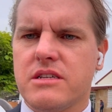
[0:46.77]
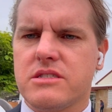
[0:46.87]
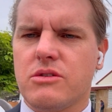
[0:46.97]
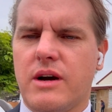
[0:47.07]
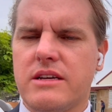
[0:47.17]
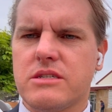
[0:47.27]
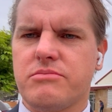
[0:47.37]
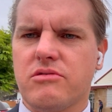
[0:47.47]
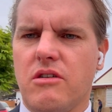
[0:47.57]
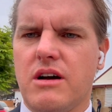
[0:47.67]
and to our
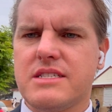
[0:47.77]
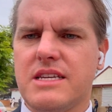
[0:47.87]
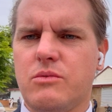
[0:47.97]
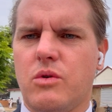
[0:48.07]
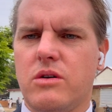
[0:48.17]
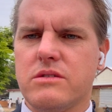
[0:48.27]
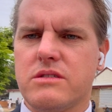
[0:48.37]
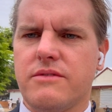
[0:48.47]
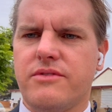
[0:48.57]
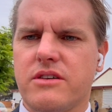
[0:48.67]
surprise, it
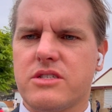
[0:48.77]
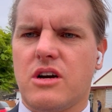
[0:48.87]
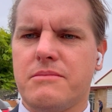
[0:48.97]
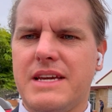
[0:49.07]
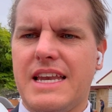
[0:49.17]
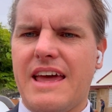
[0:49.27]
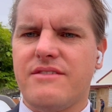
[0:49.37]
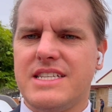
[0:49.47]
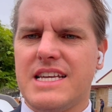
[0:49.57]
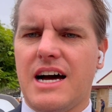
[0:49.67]
was the first time he'd
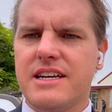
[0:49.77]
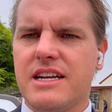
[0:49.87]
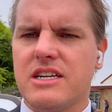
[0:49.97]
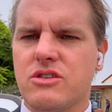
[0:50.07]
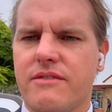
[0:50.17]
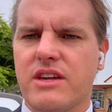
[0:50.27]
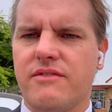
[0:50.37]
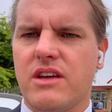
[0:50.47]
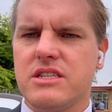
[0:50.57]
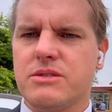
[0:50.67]
ever done a traffic
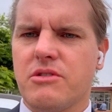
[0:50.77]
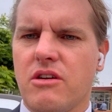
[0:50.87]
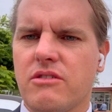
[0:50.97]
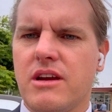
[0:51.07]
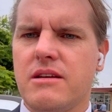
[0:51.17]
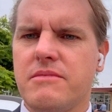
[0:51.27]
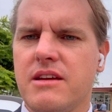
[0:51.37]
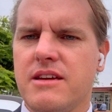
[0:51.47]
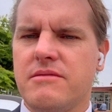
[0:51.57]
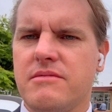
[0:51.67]
offenders program,